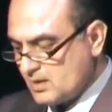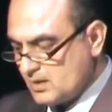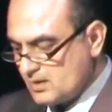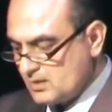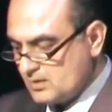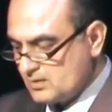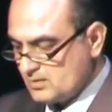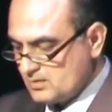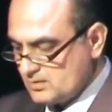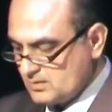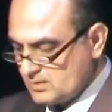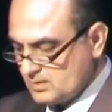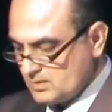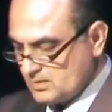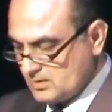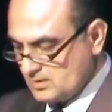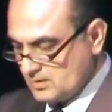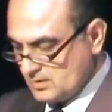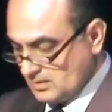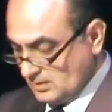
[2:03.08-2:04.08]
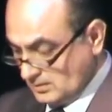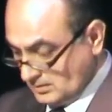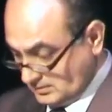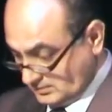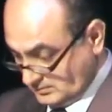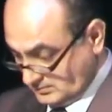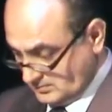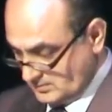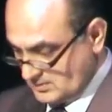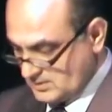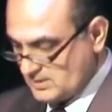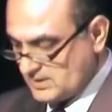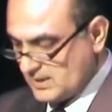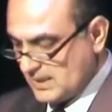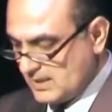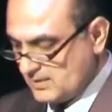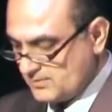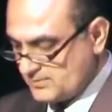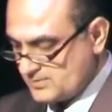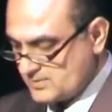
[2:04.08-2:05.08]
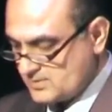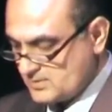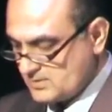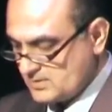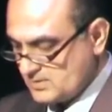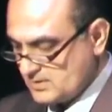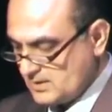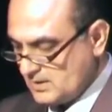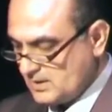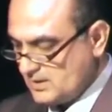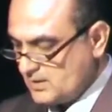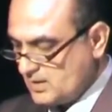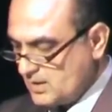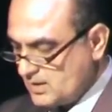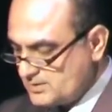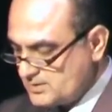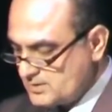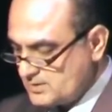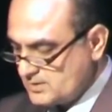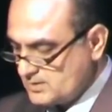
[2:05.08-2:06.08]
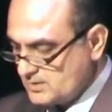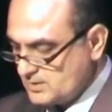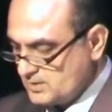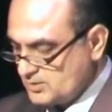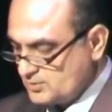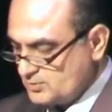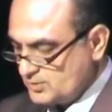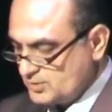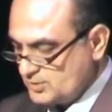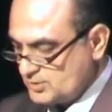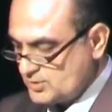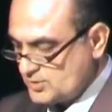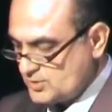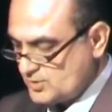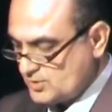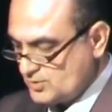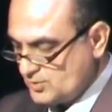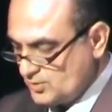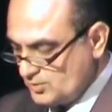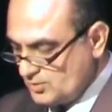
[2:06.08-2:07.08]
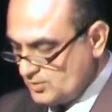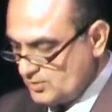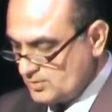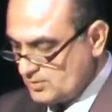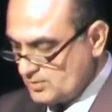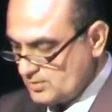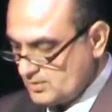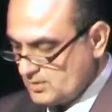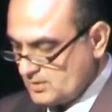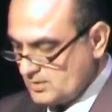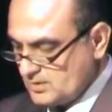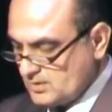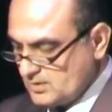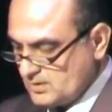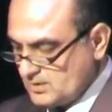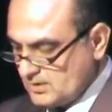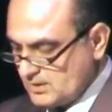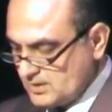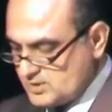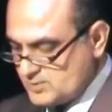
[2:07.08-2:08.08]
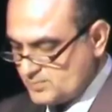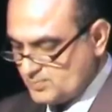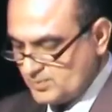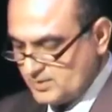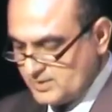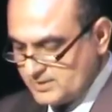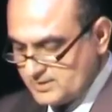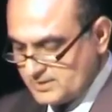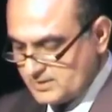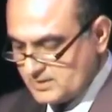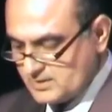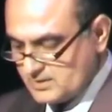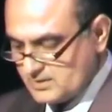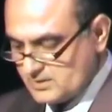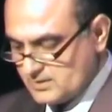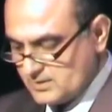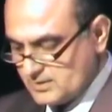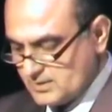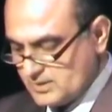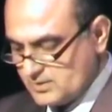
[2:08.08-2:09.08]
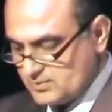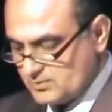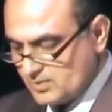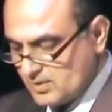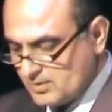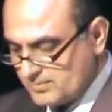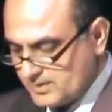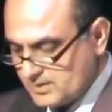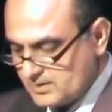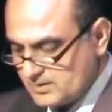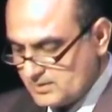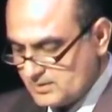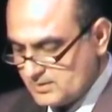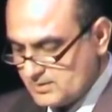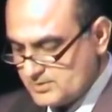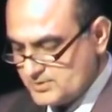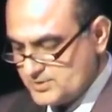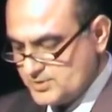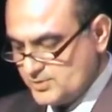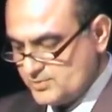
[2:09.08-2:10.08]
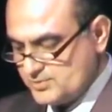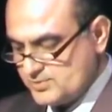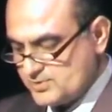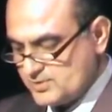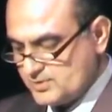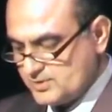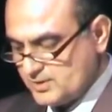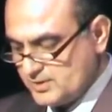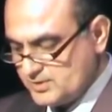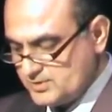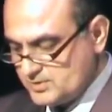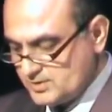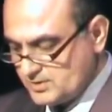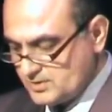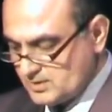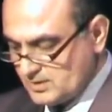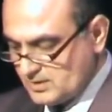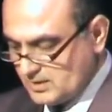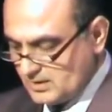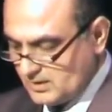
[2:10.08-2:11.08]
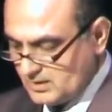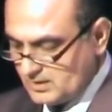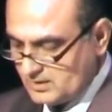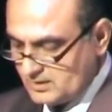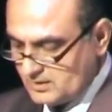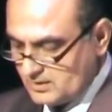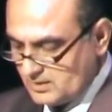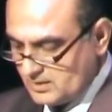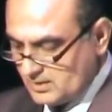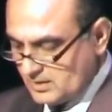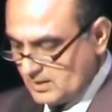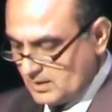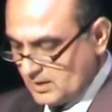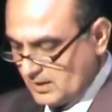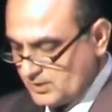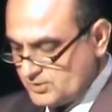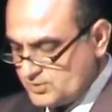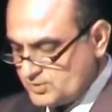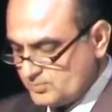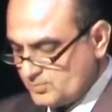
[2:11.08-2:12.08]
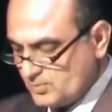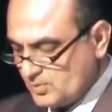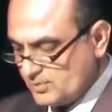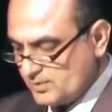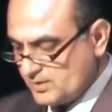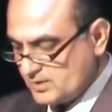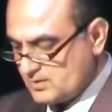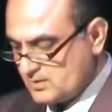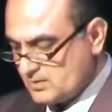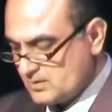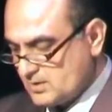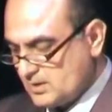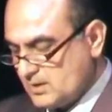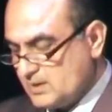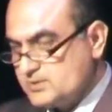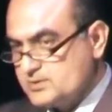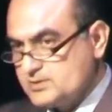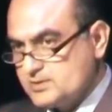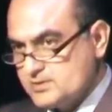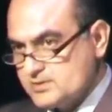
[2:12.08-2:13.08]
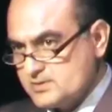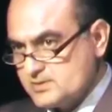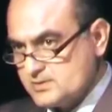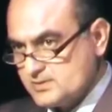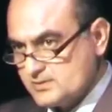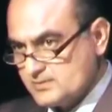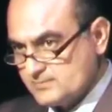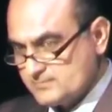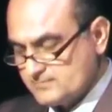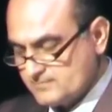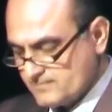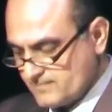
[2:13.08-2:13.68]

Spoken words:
all grounds in order to secure its political, economical, geostrategic, and hegemonic interests.